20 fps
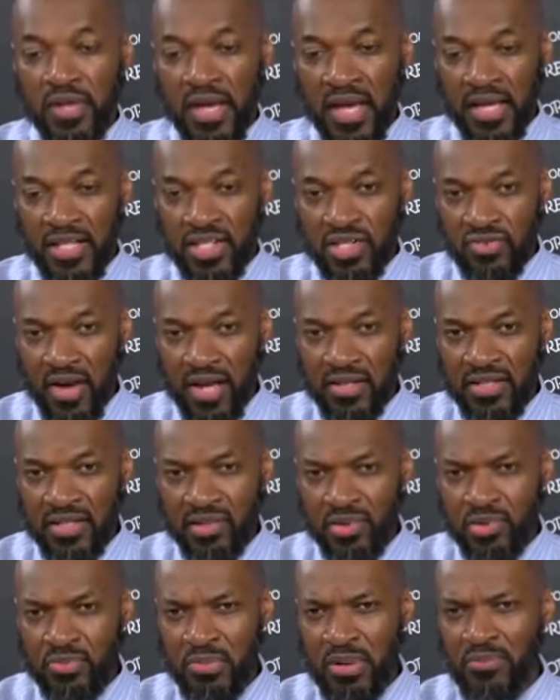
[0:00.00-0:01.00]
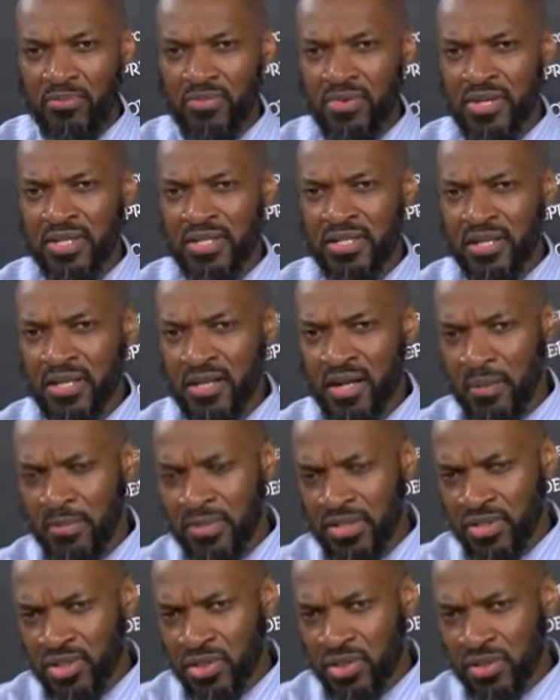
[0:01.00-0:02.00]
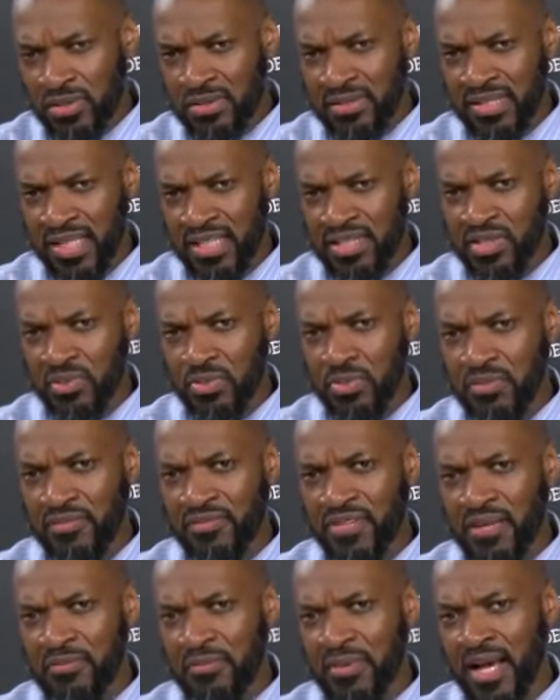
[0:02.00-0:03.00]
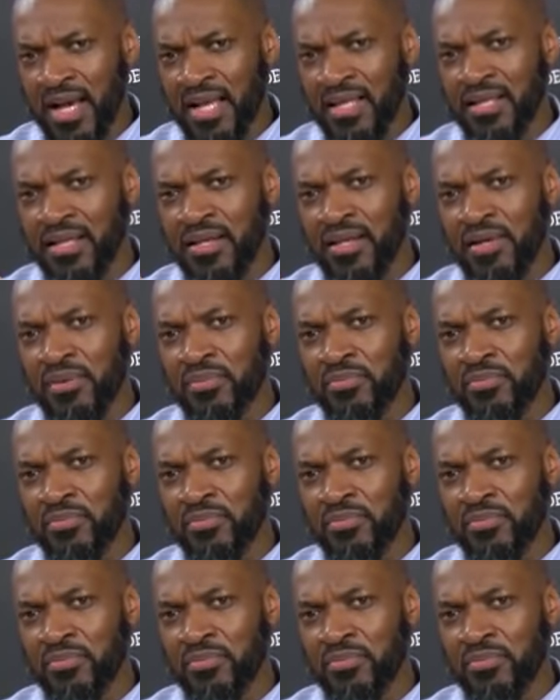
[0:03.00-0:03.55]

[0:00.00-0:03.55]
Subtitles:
extracting those memories, coming into contact with them and